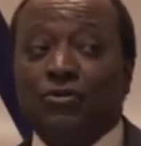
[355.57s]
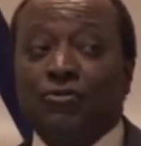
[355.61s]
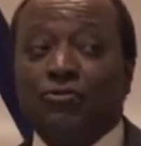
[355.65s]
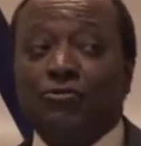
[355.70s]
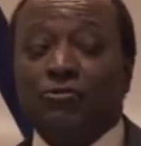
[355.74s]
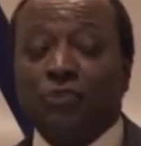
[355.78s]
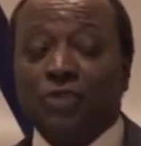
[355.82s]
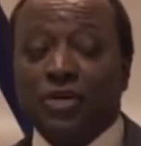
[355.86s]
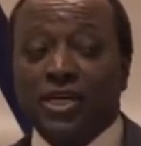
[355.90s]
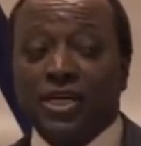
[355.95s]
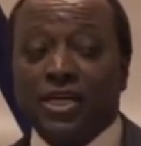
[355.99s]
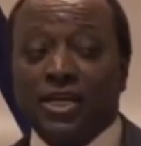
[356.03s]

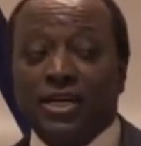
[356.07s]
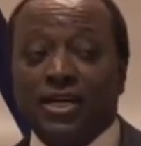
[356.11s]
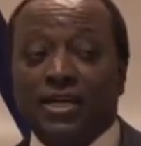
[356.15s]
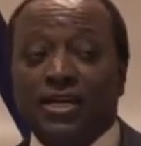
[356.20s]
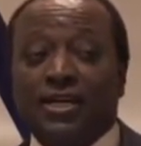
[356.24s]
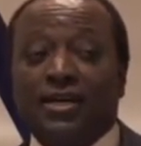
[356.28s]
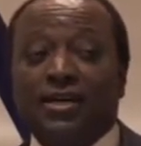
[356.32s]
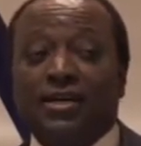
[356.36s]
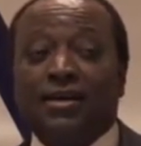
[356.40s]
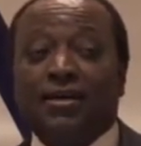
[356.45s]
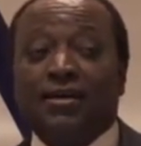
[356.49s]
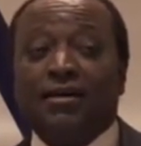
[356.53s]
free
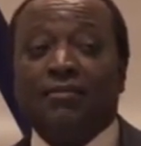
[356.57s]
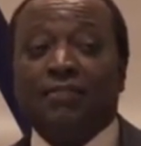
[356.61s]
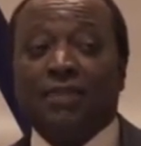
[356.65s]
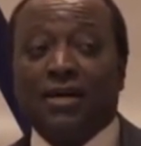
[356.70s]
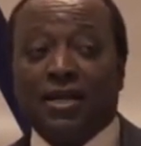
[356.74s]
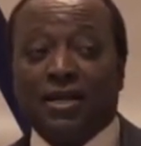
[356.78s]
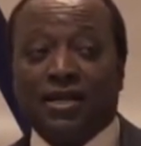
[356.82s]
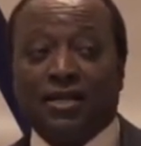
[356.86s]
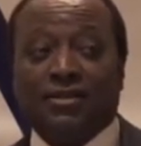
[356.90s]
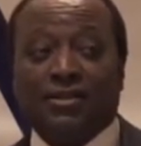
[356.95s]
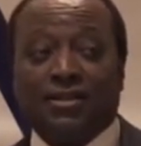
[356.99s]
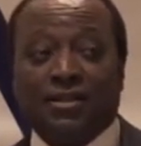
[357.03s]

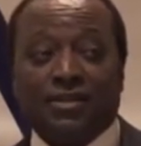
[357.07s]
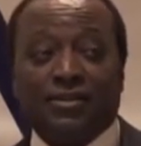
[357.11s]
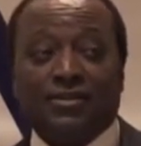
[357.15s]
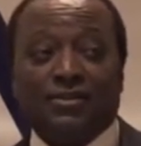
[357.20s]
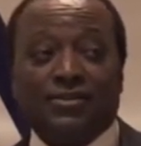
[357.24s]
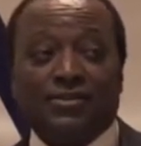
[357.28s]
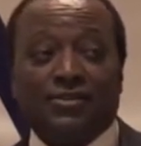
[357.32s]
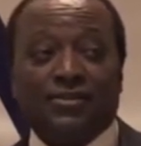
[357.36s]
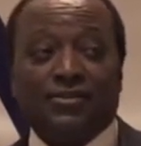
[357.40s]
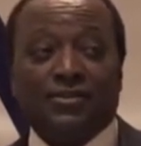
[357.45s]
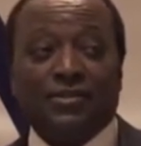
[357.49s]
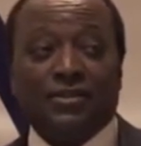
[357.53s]

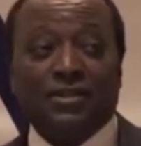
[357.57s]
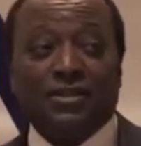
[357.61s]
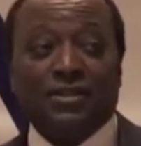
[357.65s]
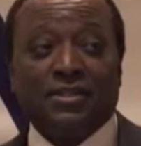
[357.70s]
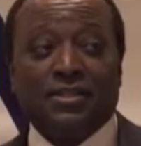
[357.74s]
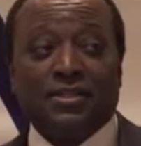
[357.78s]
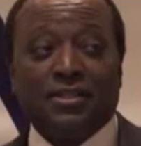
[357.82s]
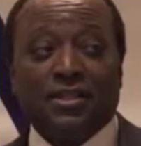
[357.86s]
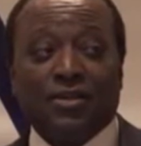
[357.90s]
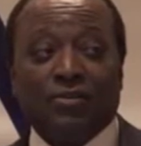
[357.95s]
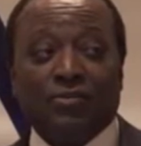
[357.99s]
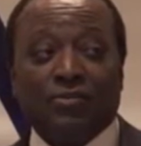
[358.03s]
politics
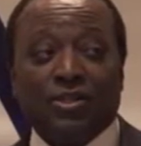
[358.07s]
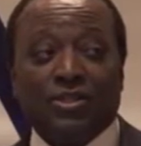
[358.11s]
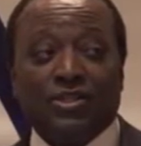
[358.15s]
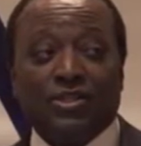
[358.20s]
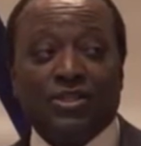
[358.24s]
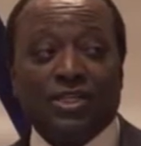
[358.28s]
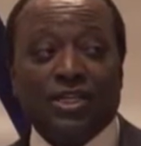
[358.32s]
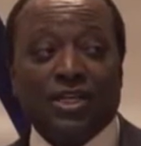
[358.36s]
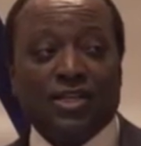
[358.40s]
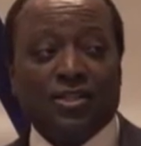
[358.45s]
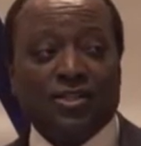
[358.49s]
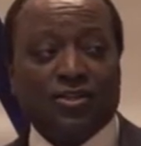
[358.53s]
that
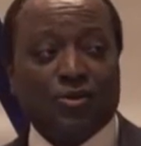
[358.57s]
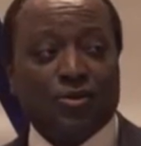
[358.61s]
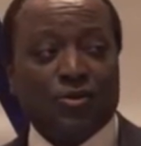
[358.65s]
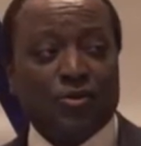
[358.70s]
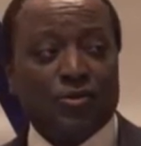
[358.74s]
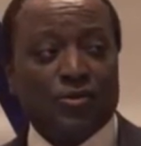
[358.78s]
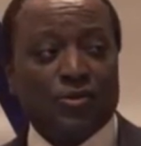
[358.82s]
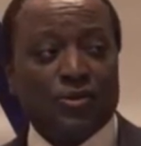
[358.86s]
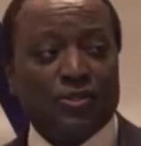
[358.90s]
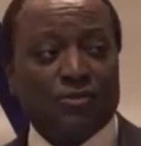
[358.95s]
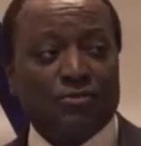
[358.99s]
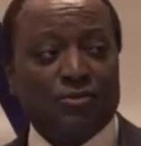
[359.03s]
once again
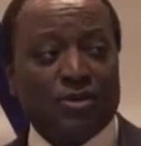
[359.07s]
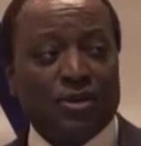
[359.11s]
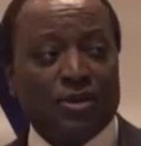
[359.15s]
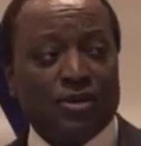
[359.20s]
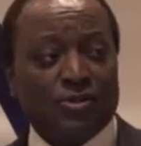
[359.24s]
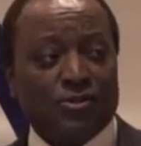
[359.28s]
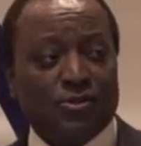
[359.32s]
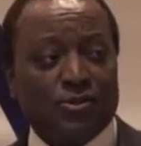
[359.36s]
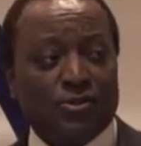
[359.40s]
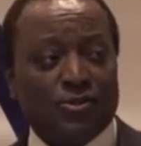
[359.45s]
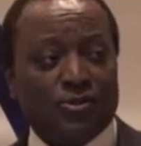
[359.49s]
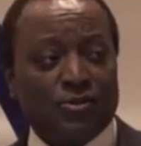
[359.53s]

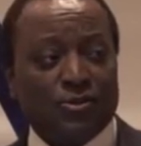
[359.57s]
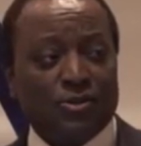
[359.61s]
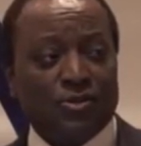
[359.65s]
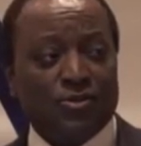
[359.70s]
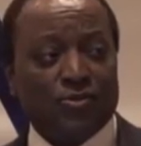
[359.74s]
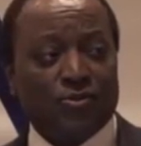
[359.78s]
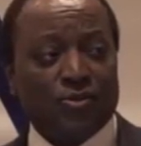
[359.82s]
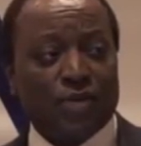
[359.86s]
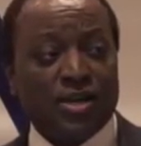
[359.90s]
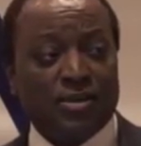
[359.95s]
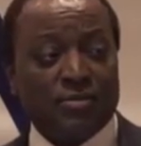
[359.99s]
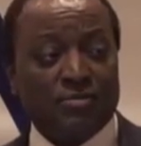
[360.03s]
corresponds to its
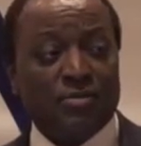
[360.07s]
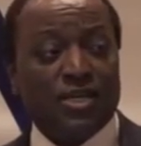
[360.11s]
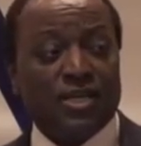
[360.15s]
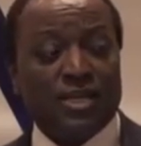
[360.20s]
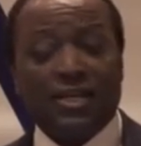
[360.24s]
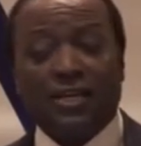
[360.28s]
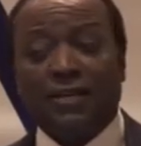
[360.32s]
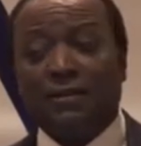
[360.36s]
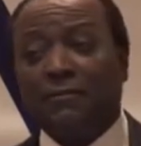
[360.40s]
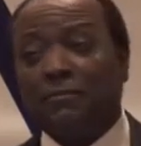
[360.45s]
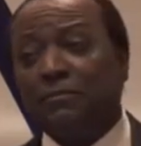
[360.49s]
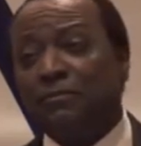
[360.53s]
right
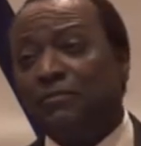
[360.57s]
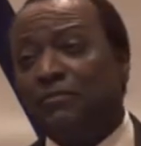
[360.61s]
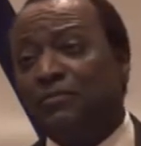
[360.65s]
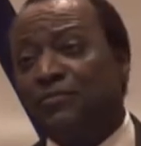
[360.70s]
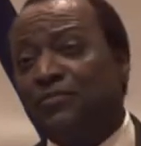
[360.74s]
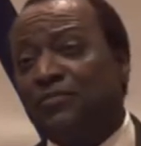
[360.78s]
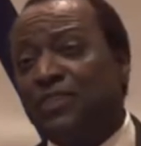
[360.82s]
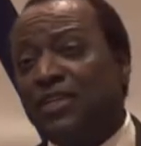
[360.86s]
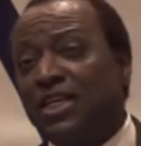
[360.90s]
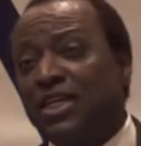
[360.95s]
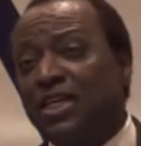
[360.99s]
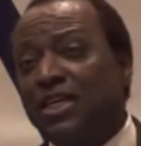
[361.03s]
meaning.
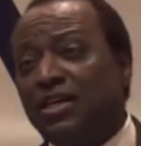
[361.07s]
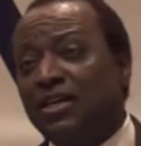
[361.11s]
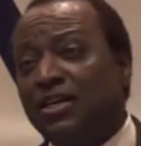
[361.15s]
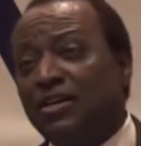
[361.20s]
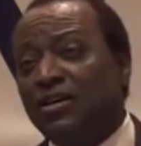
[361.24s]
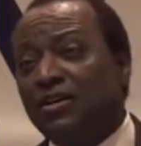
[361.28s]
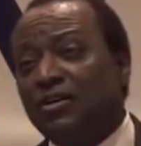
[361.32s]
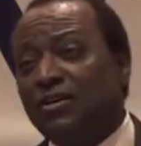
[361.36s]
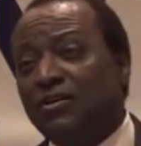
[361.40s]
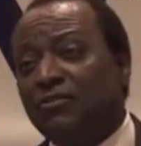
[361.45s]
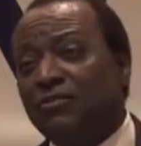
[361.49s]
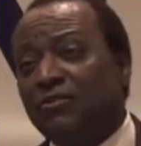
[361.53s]

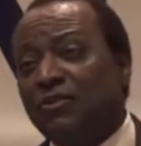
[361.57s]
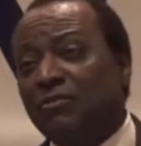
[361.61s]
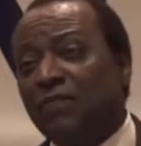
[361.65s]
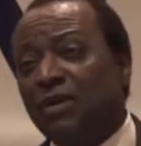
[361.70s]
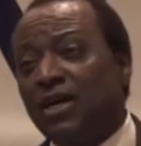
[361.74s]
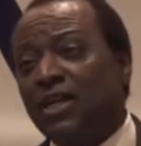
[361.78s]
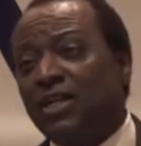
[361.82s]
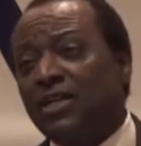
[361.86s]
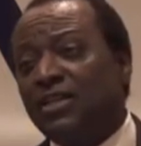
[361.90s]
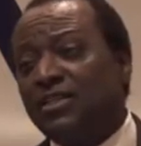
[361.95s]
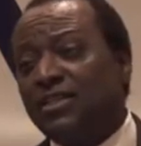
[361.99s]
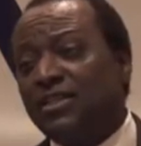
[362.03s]
For
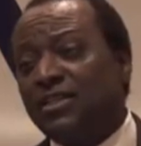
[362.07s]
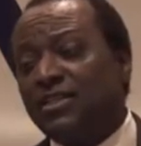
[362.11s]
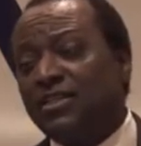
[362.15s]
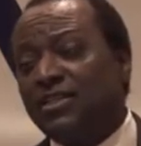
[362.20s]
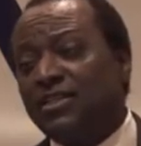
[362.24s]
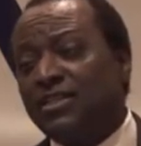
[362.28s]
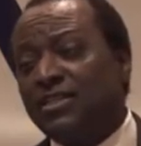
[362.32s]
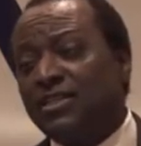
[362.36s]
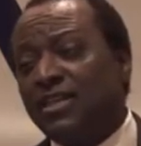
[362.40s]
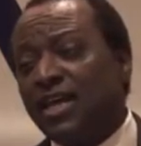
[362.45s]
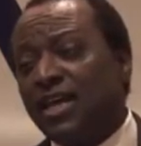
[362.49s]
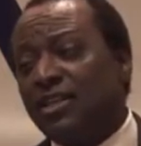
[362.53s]
politics
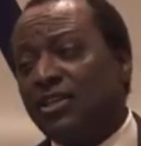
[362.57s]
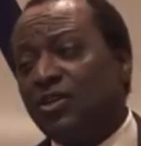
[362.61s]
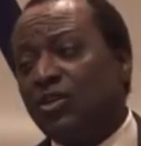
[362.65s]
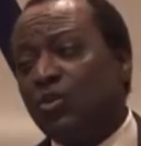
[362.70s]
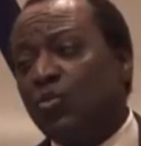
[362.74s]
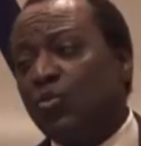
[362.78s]
is not the